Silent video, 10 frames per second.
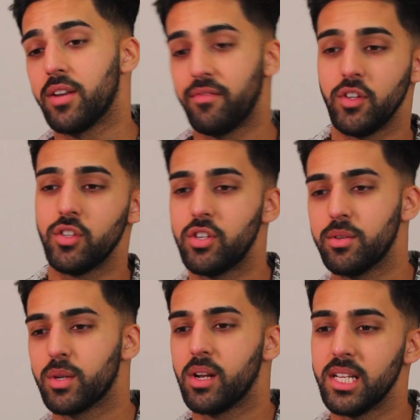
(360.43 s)
or if
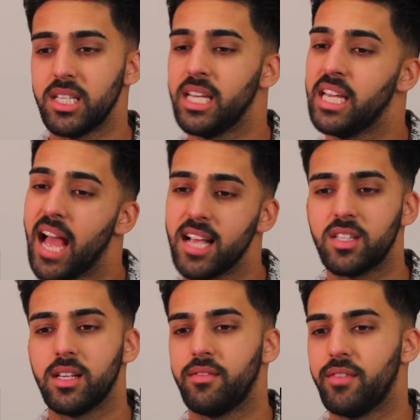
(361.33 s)
FouseyTube is not listening, he has to
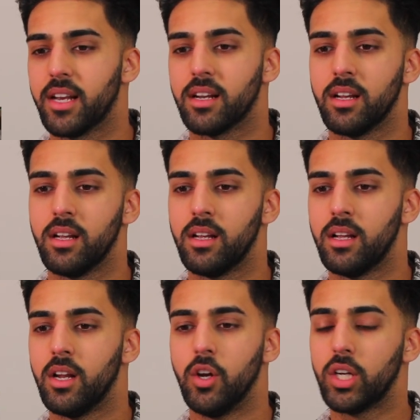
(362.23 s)
defend.
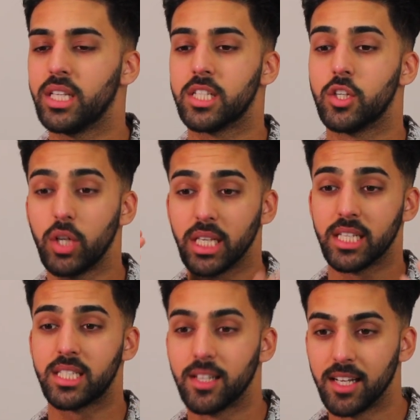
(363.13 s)
Look at this, look at
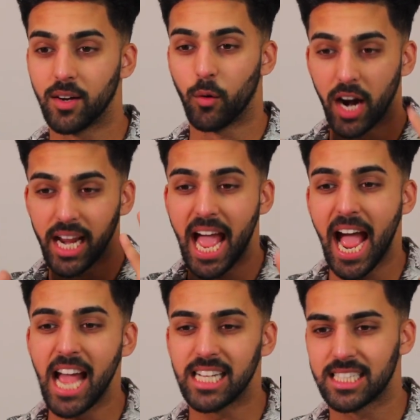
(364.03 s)
this. No, where are your
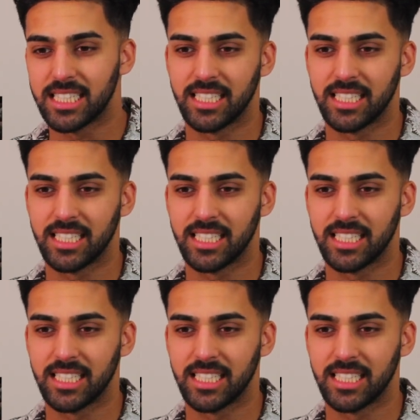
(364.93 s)
hands?